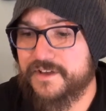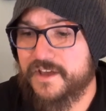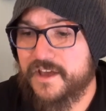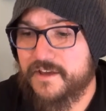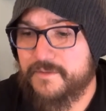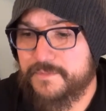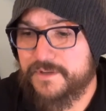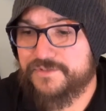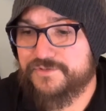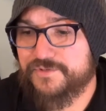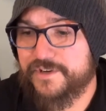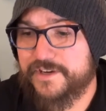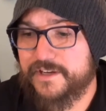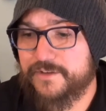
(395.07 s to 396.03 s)

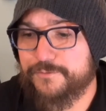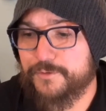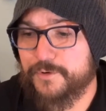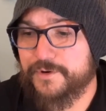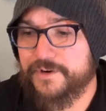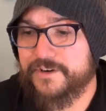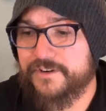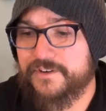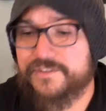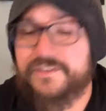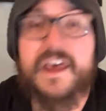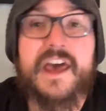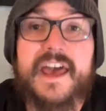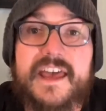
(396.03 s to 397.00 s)
mistreating foreigners,
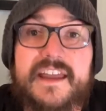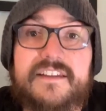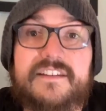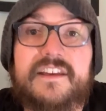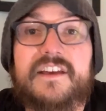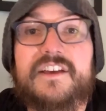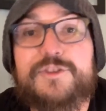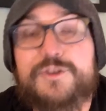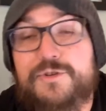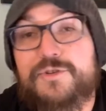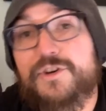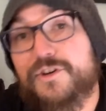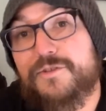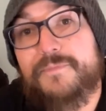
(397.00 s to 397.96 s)
and you
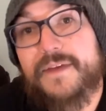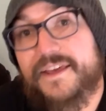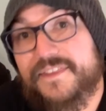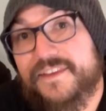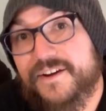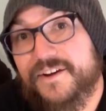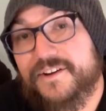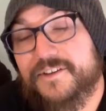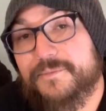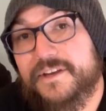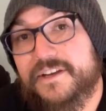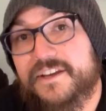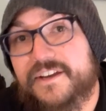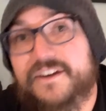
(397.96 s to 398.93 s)
could make the argument
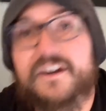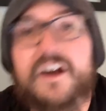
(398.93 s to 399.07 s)
here,